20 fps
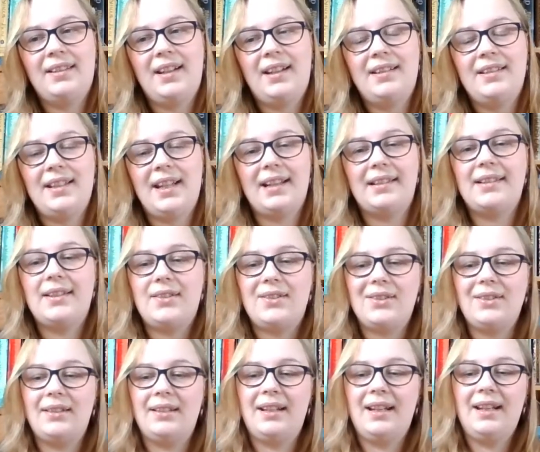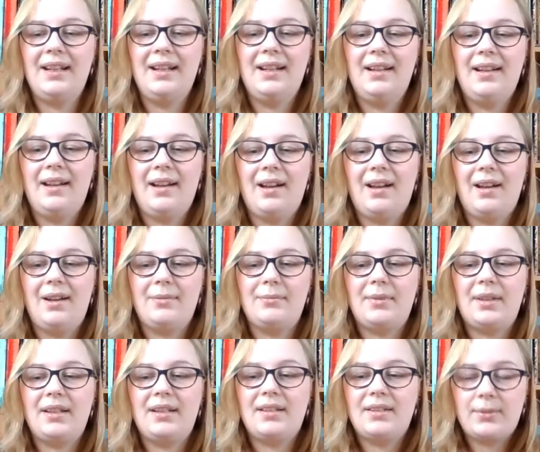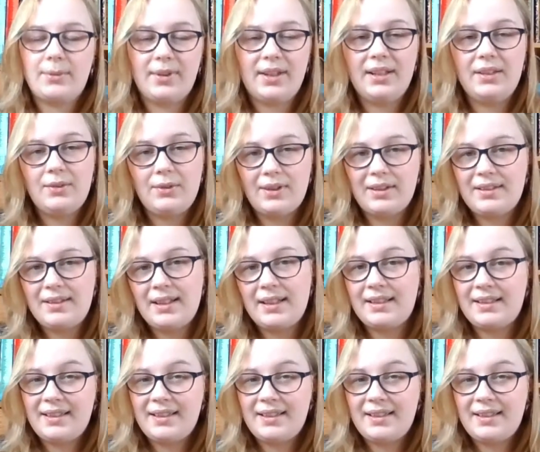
intelligent, and it's quite interesting